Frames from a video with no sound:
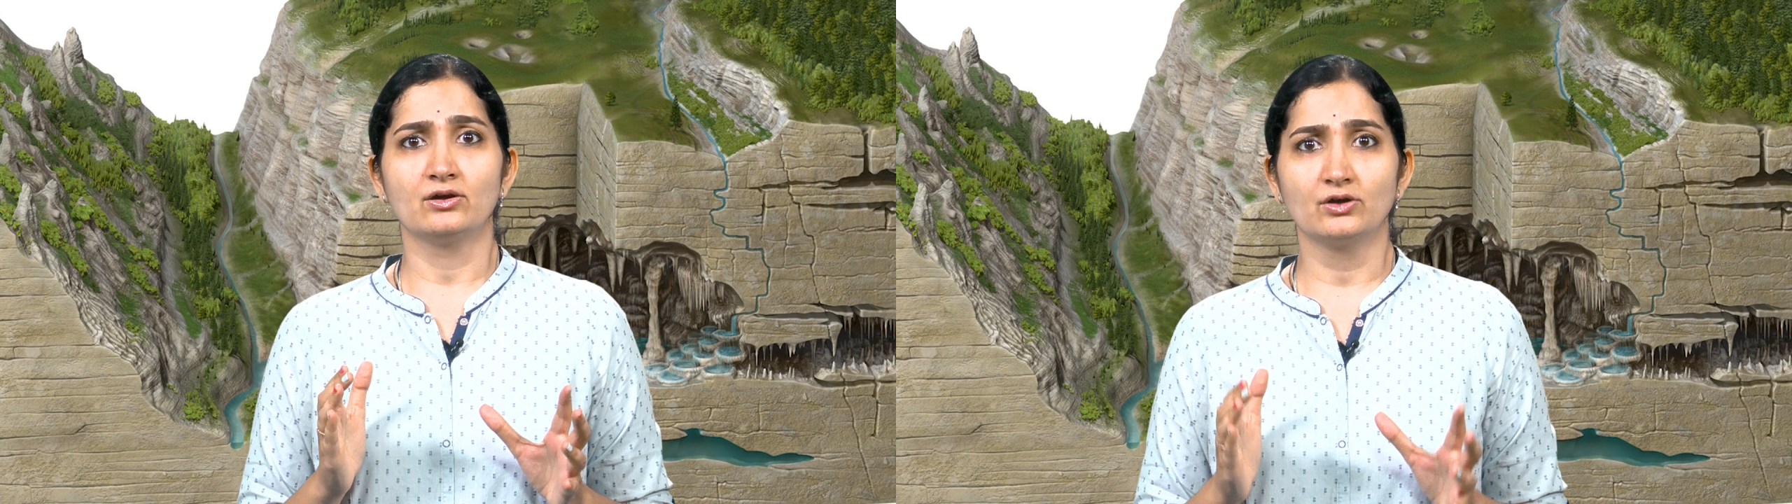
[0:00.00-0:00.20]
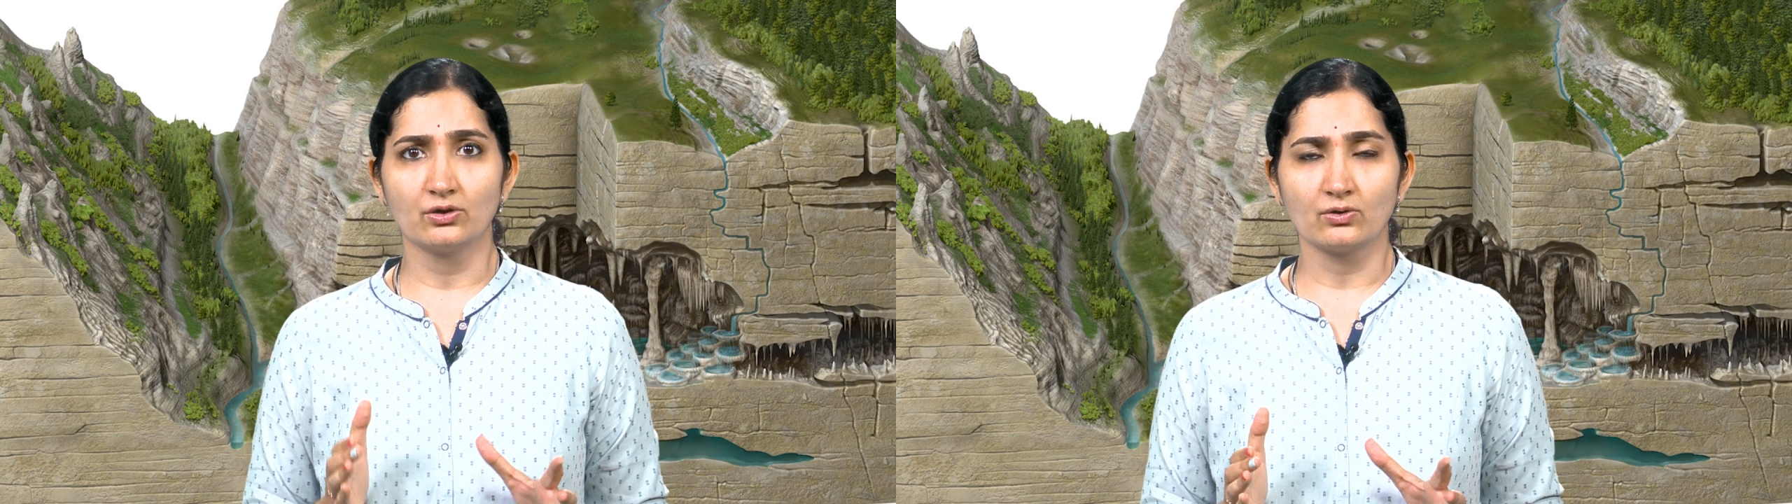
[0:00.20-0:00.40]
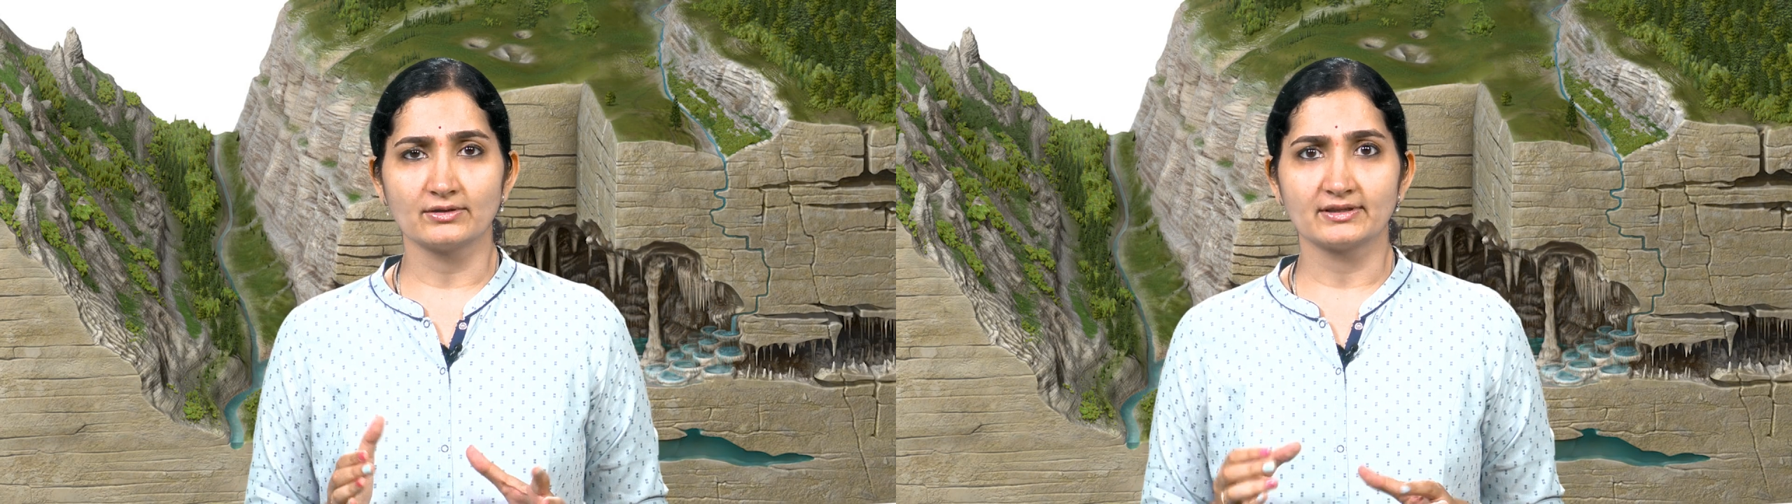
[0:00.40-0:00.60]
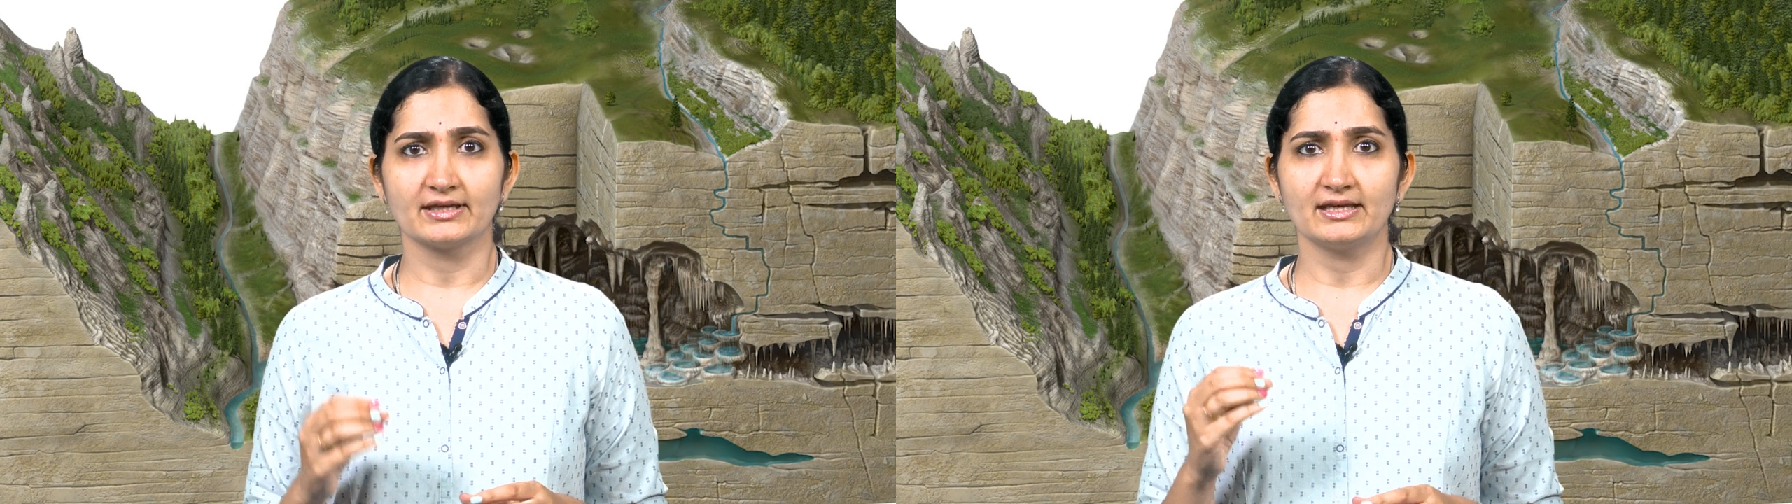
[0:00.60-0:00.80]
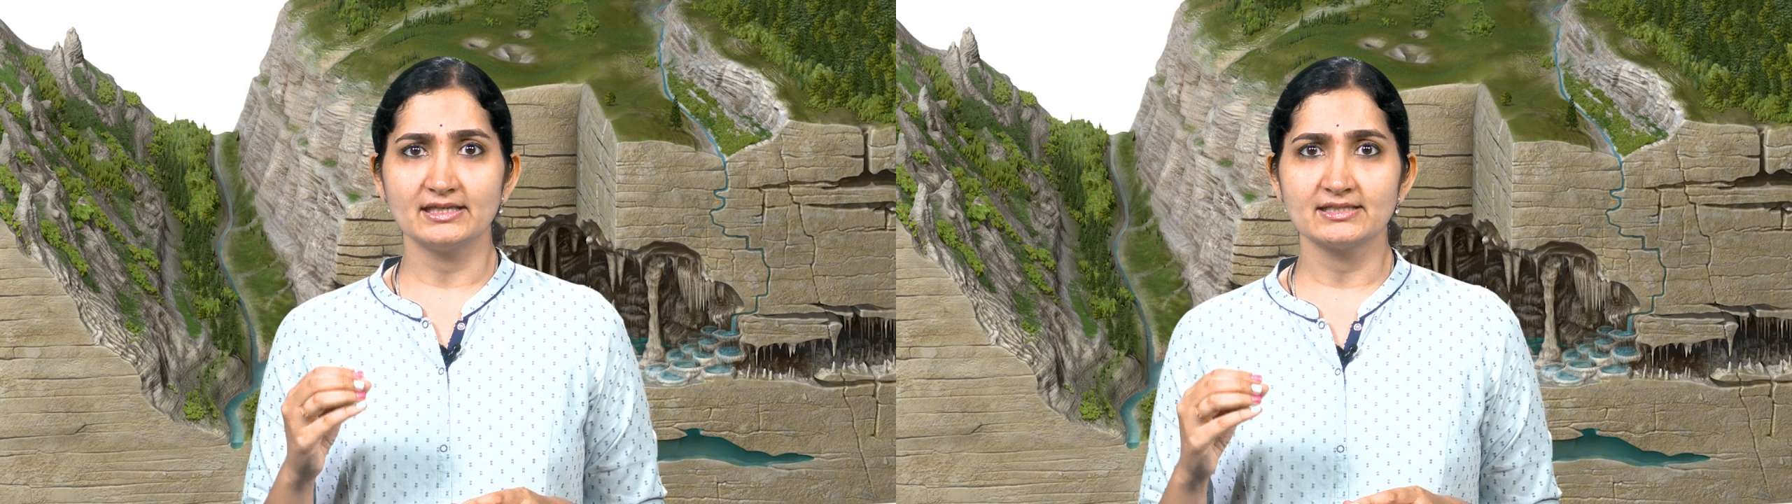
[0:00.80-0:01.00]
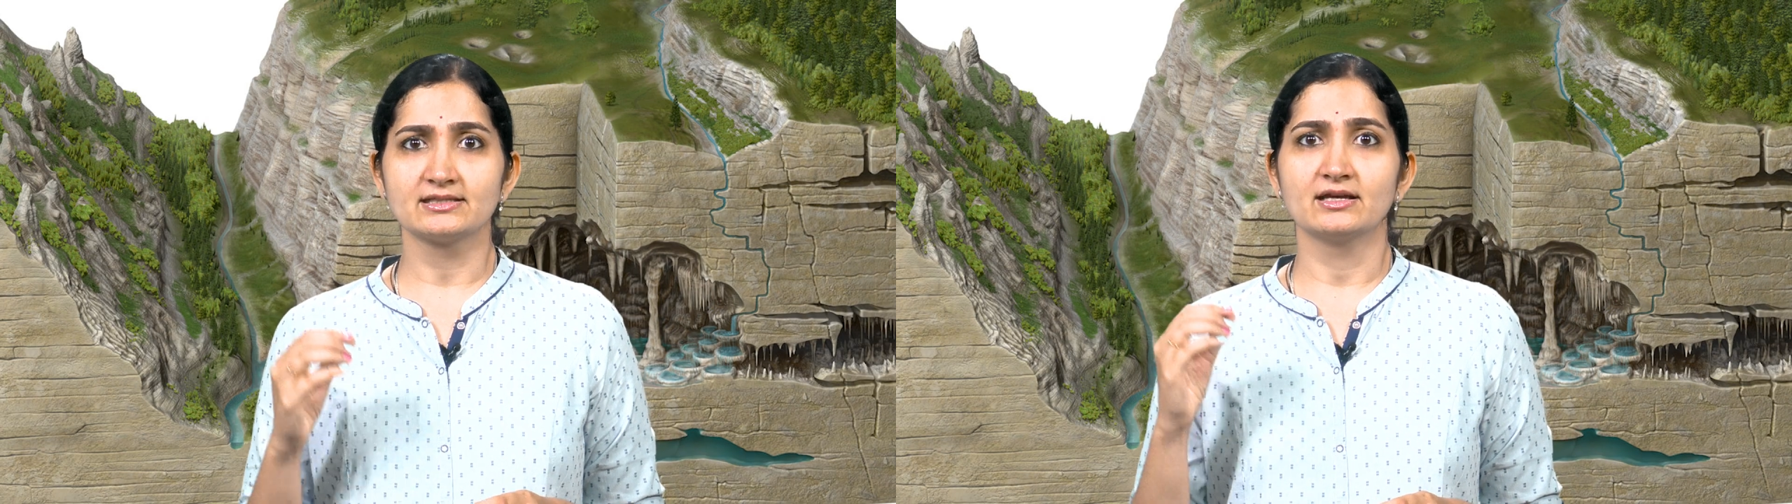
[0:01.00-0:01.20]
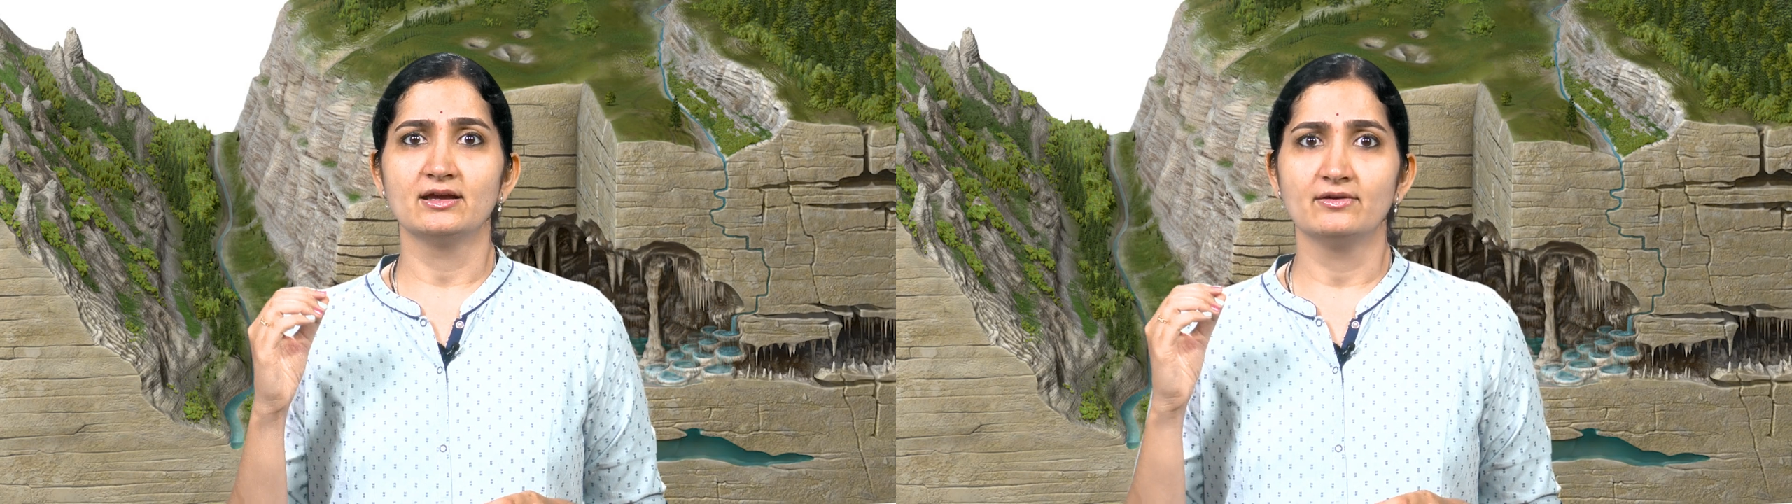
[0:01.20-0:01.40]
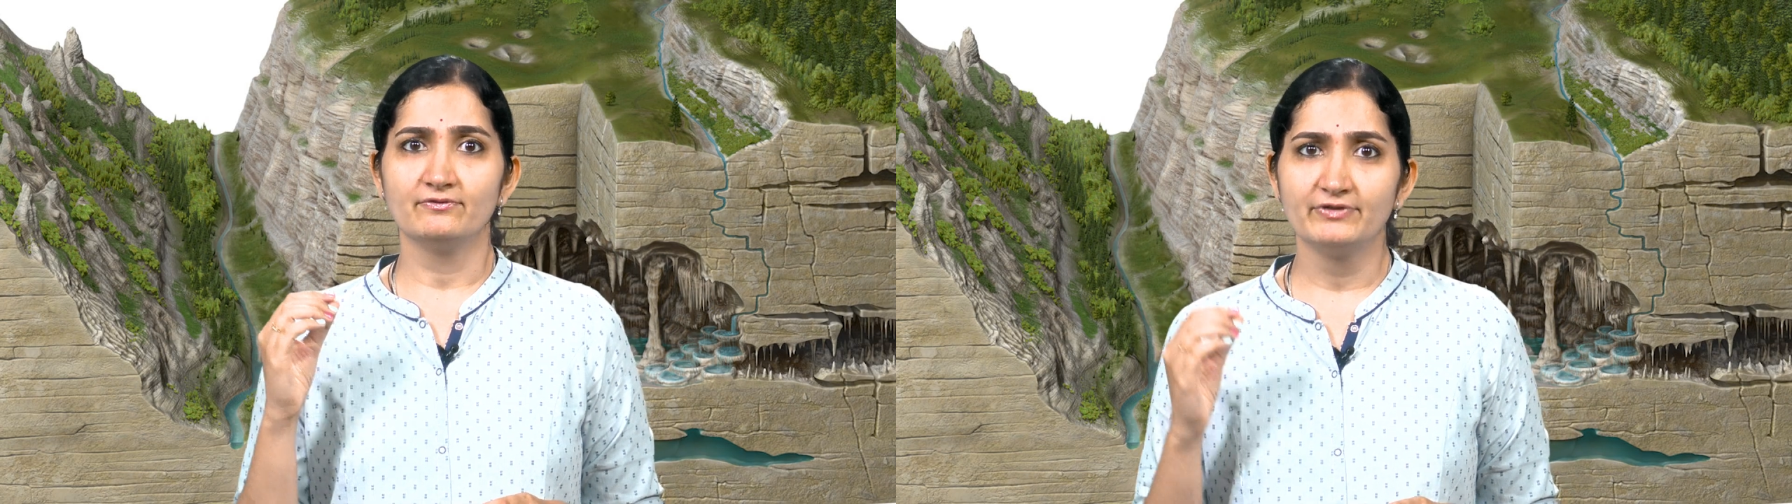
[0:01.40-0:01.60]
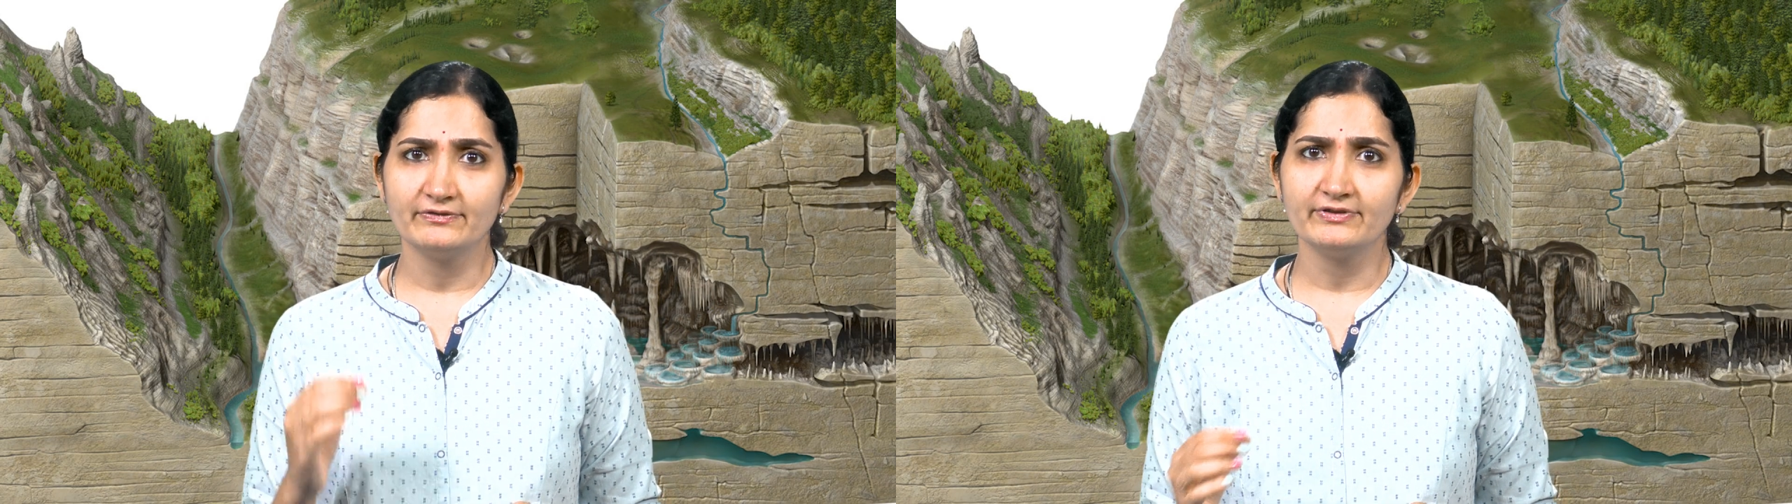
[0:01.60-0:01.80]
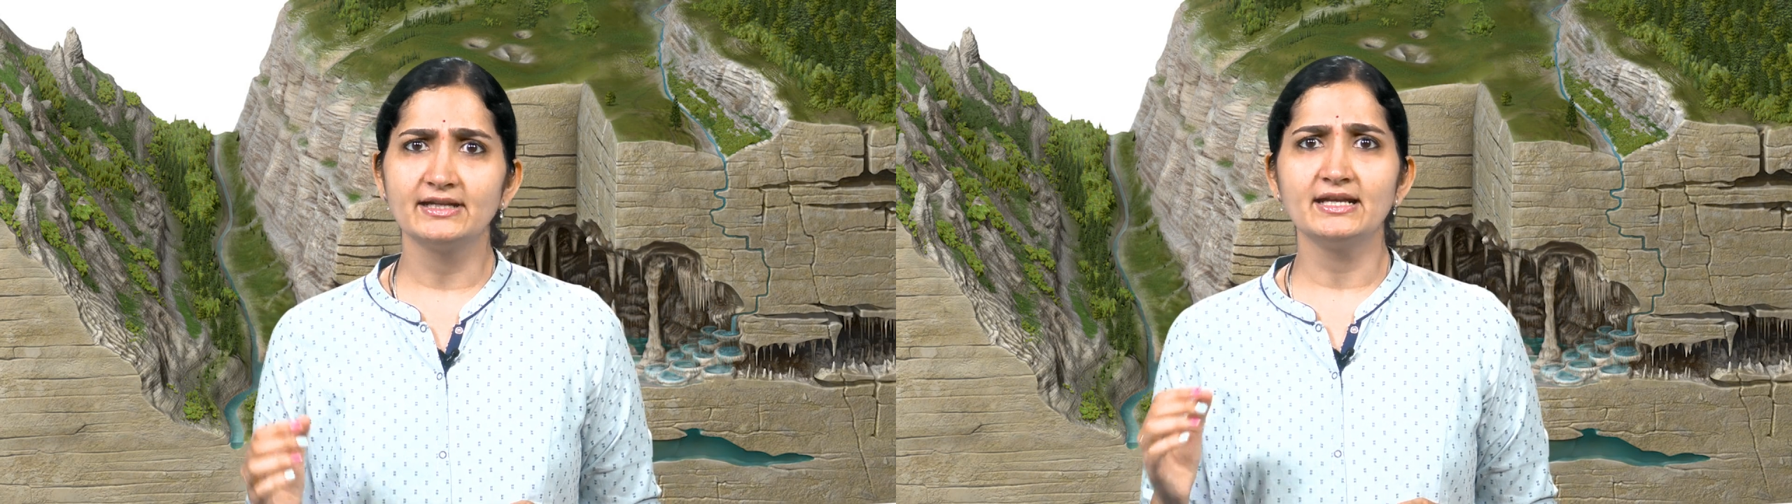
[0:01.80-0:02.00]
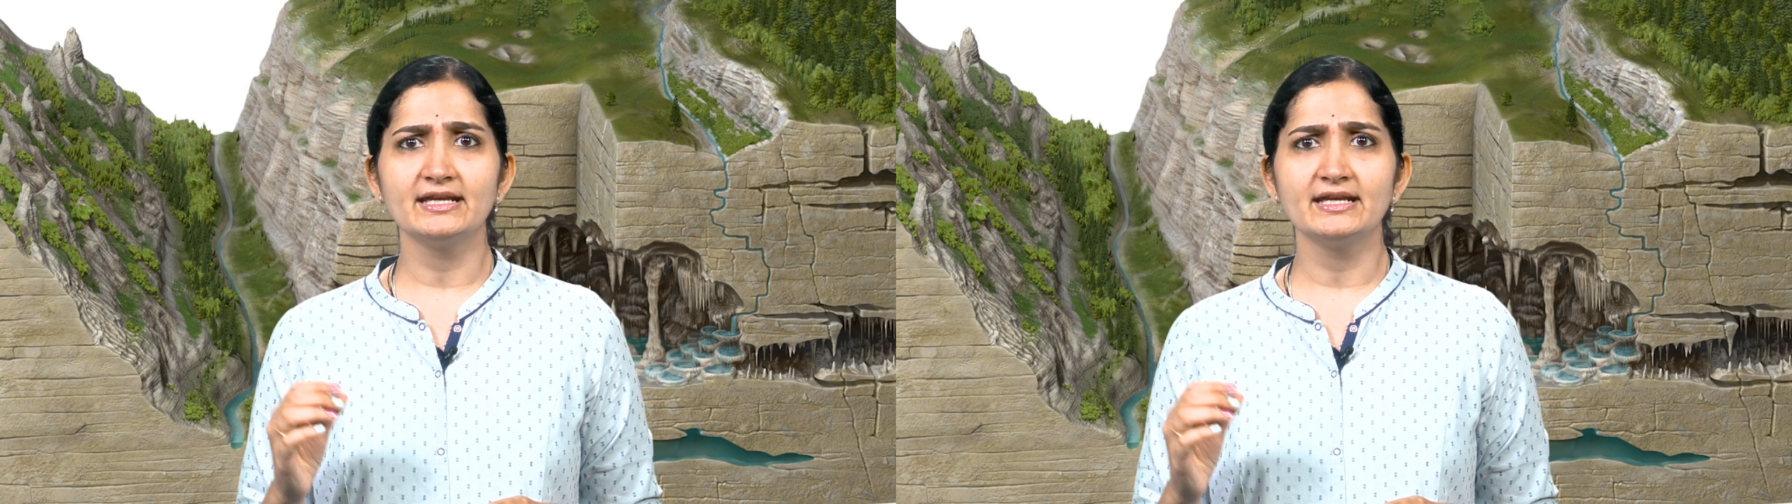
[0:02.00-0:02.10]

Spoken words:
growth is vividly